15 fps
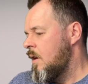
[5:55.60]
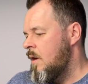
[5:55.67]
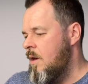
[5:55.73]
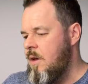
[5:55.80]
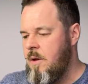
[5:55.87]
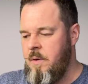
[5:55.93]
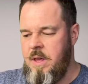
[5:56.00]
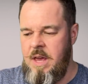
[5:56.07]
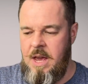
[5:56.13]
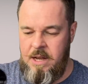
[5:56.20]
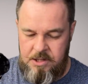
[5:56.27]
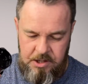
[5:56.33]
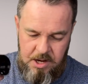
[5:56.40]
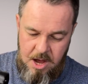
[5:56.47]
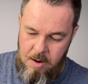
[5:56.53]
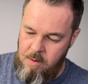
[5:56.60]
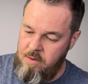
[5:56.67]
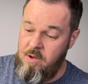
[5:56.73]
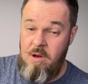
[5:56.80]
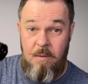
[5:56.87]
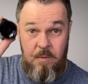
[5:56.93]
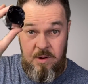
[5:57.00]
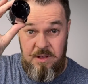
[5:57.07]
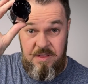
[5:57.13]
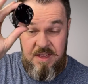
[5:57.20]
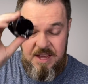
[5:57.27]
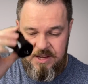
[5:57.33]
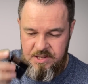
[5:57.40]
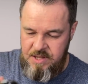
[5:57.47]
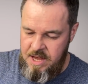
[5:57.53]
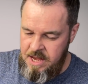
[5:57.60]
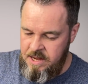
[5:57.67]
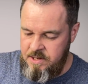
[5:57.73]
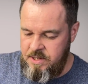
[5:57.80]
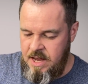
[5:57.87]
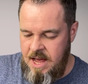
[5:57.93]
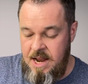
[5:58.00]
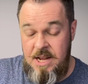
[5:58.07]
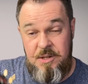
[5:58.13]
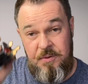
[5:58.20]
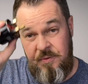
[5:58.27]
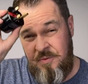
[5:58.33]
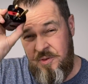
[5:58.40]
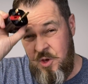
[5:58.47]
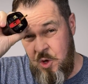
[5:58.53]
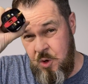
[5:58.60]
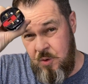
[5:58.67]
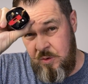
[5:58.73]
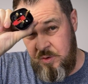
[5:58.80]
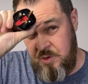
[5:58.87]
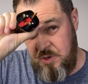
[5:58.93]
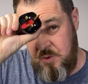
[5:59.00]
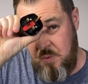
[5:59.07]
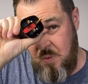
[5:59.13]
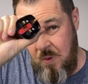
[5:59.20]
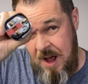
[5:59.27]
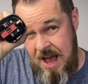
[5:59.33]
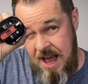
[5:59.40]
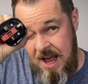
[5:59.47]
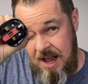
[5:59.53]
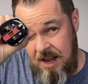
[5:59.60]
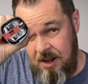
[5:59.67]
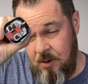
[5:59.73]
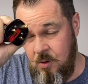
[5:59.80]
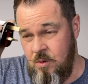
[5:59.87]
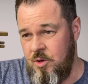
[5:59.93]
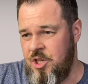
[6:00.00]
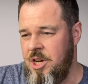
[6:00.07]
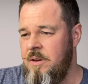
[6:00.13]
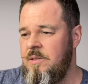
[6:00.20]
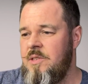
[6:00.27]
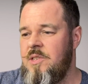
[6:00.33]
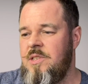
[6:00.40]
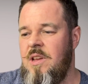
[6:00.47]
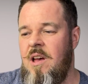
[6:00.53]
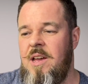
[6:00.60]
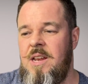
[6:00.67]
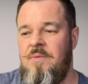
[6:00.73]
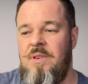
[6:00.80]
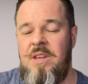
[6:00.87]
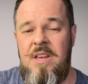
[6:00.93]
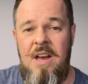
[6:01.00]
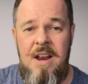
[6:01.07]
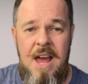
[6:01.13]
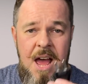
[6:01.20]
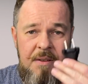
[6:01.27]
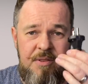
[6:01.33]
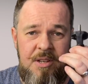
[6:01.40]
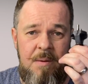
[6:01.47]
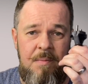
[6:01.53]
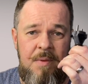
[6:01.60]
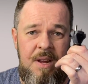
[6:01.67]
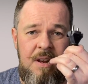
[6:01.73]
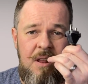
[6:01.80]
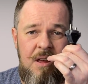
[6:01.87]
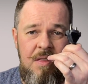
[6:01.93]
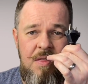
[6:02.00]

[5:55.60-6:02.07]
Okay, so I've got one of these things, and it's fused as well. All jokes aside, if you're going to have something like